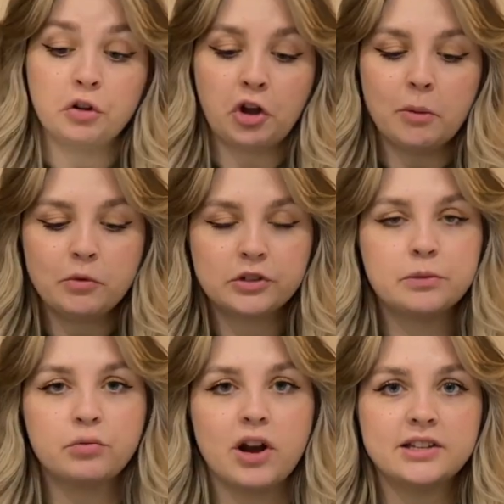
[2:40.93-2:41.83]
although I'm not
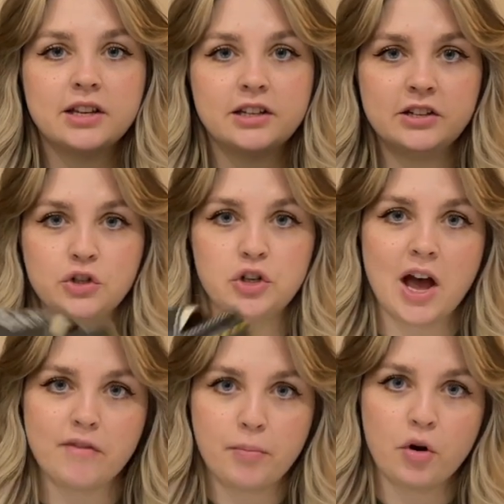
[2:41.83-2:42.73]
surprised that these do
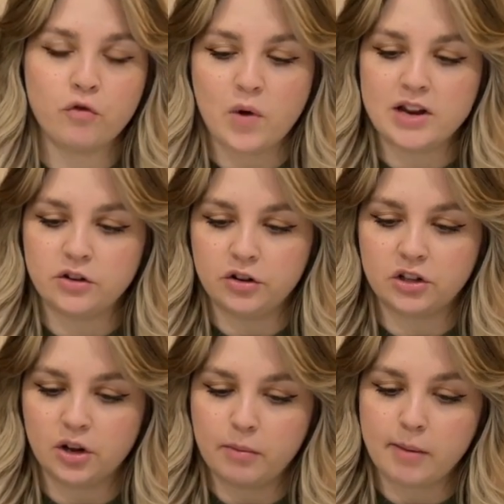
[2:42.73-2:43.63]
have a bit of weight to
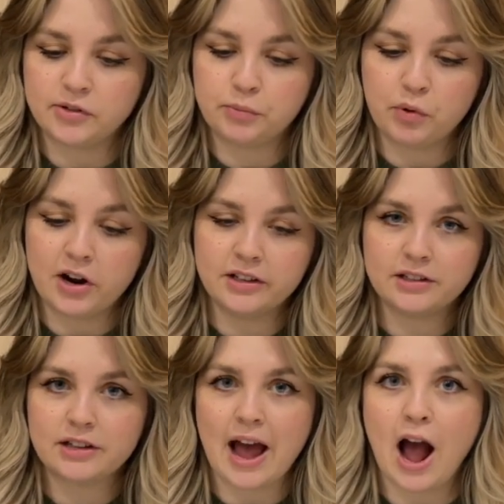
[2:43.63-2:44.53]
them, I'm
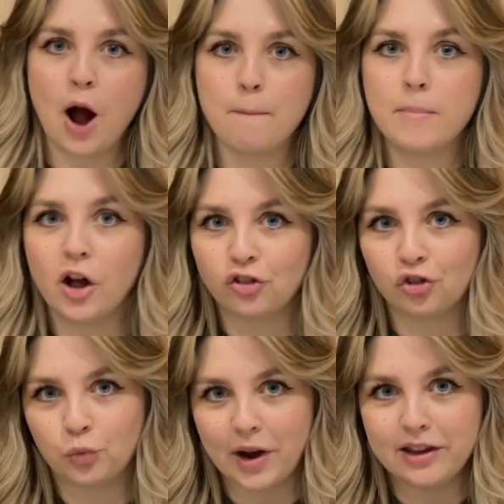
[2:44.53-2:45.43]
surprised how
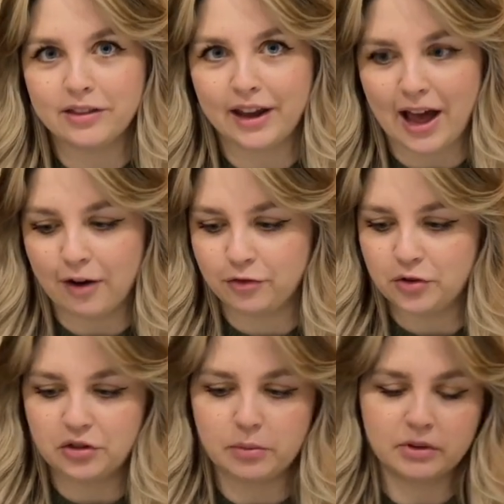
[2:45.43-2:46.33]
much weight they have
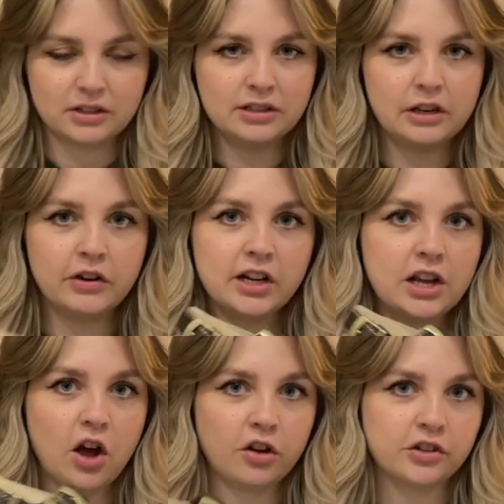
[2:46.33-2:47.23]
to them, considering
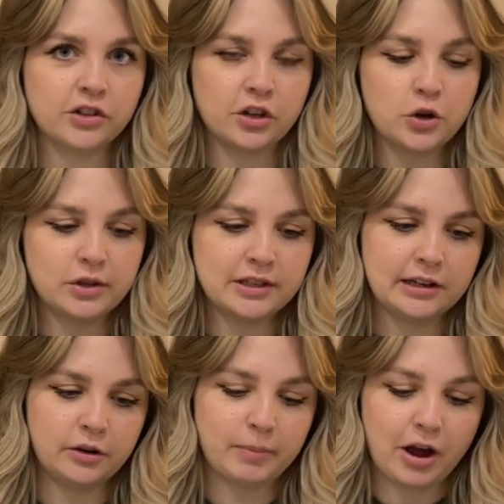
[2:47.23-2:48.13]
they are just a
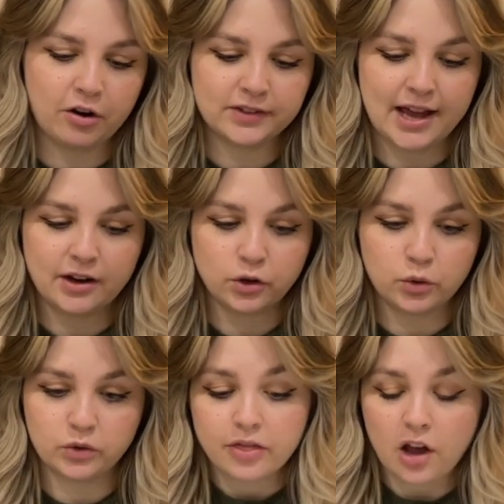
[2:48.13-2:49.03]
cutesy little pair of
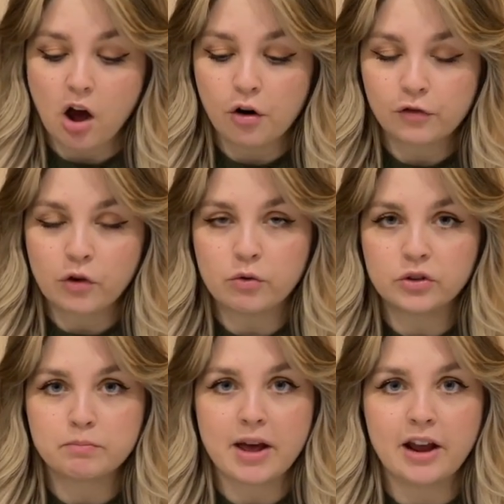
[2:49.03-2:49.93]
sandals. They are of
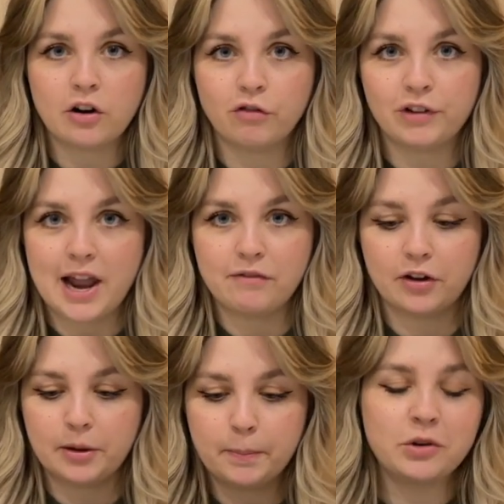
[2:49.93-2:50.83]
course made of
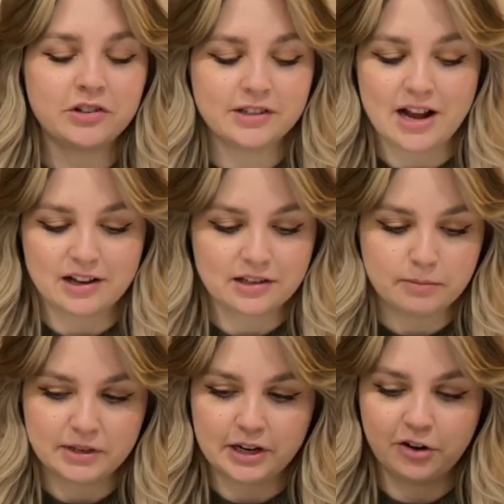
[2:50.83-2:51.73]
leather, which is an
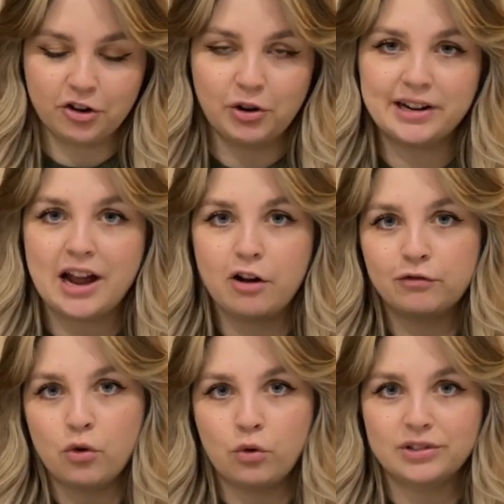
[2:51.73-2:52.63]
excellent material, and that
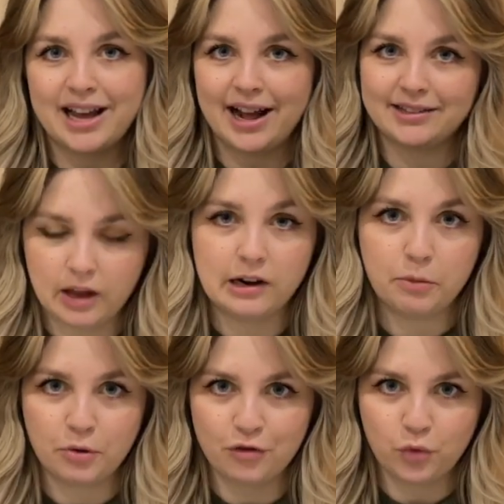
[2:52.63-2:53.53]
of course adds a
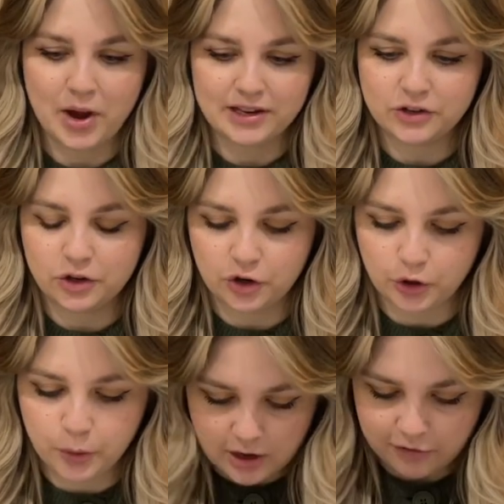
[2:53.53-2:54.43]
little bit of weight
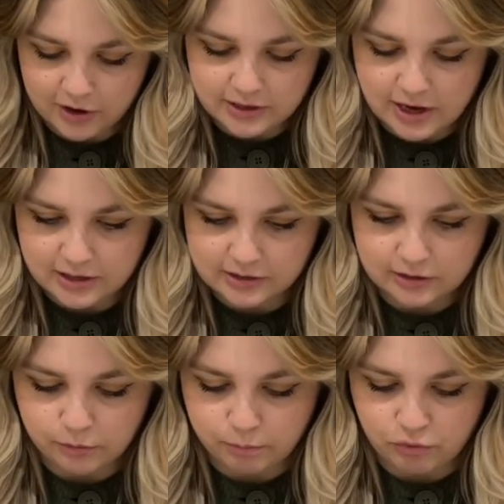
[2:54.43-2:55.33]
too. If I take these
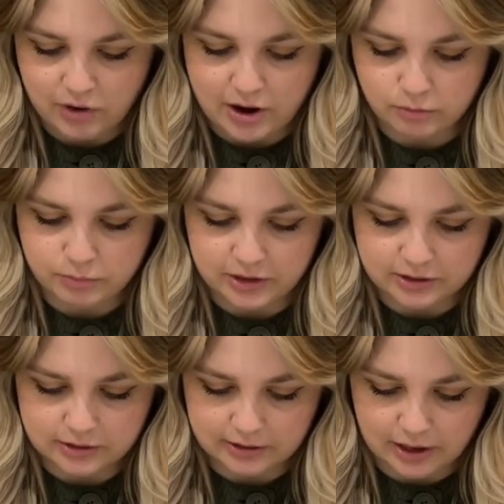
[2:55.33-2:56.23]
little brown
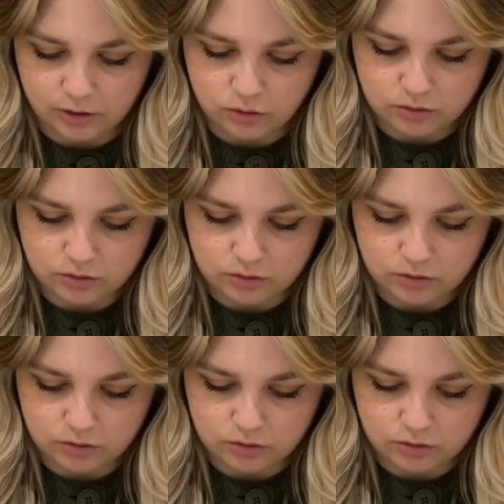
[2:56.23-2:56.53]
pieces out,